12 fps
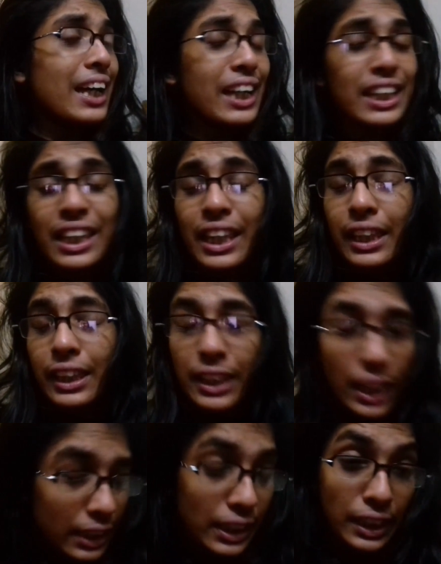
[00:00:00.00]

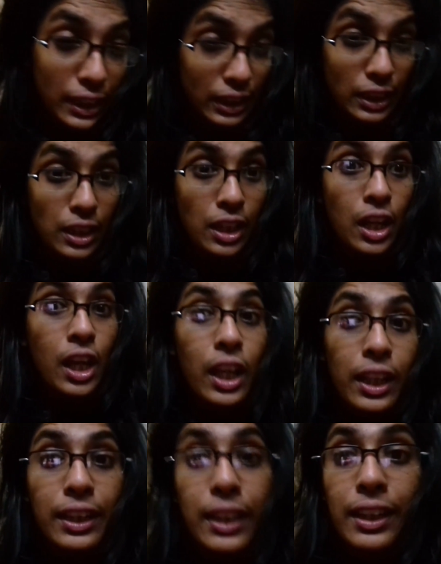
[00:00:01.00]
nothing.
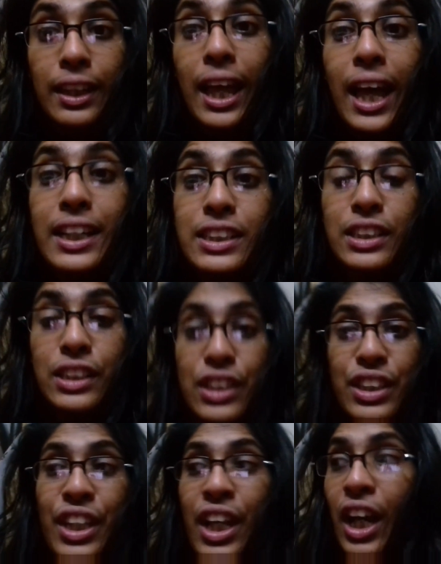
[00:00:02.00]
Last
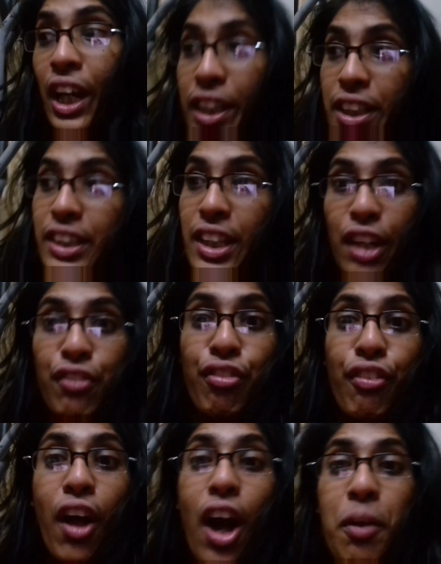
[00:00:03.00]
night, that
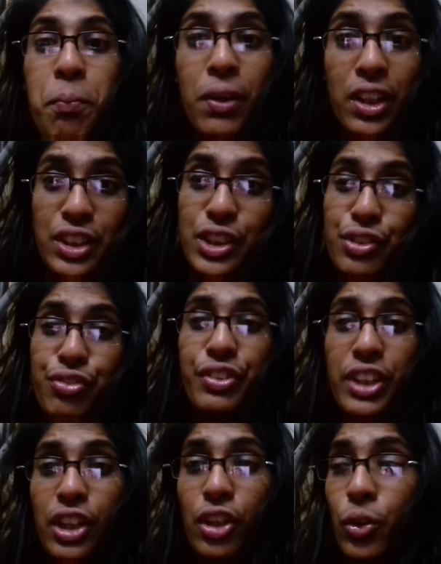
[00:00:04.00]
Vlog Brothers
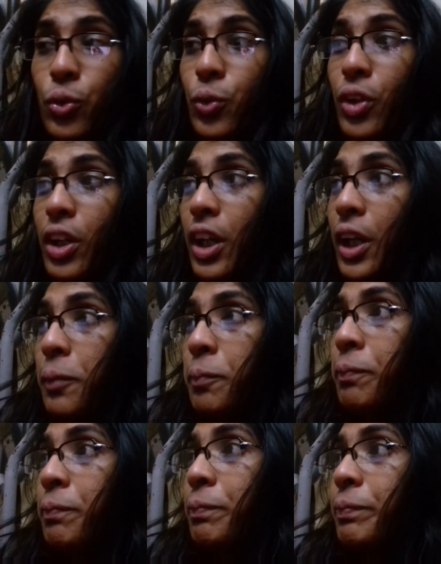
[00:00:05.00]
video,
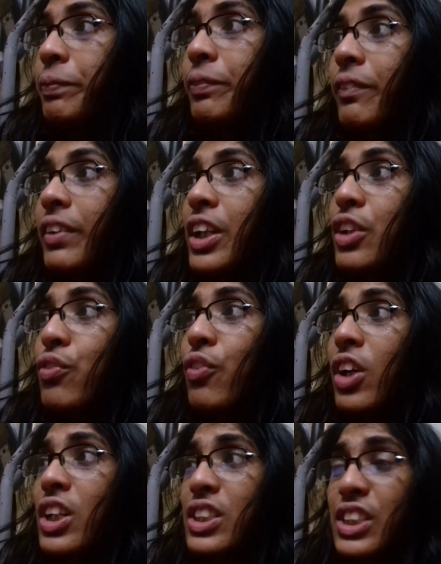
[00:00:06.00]
it
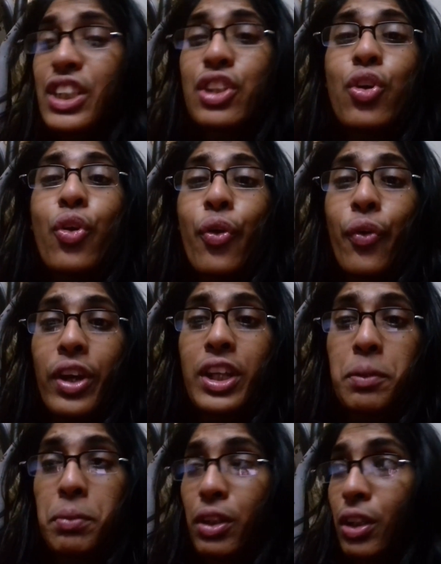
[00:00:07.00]
was
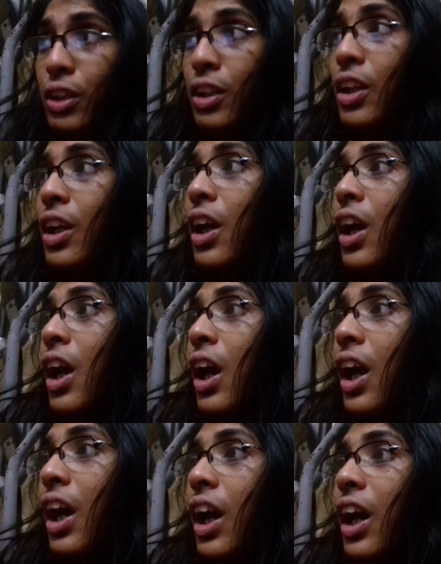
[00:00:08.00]
incredible.
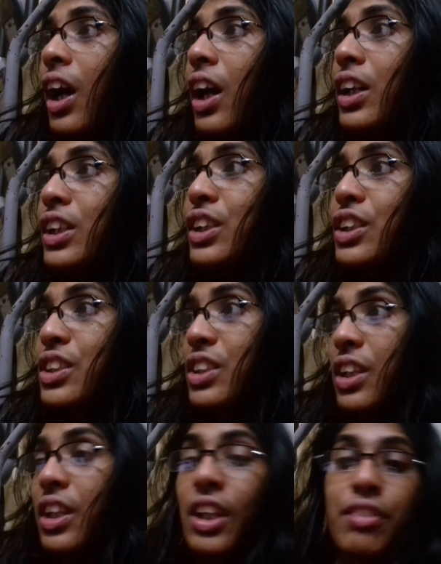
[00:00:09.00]
I
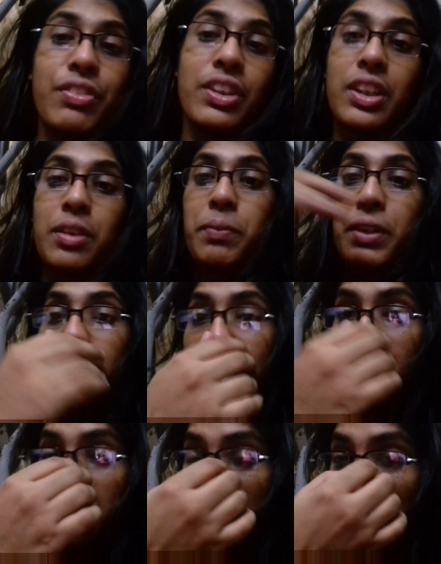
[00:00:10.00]
just loved it
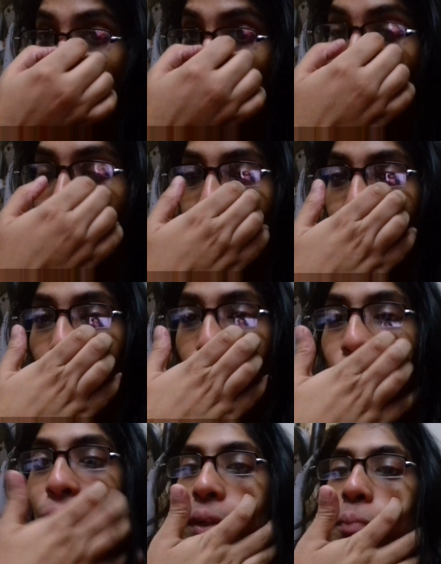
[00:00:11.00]
because it was
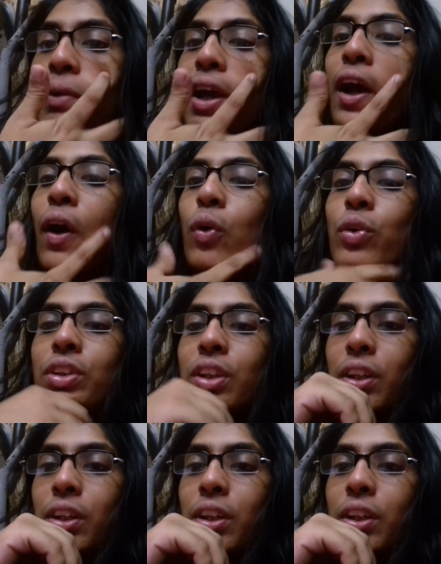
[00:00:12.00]
all about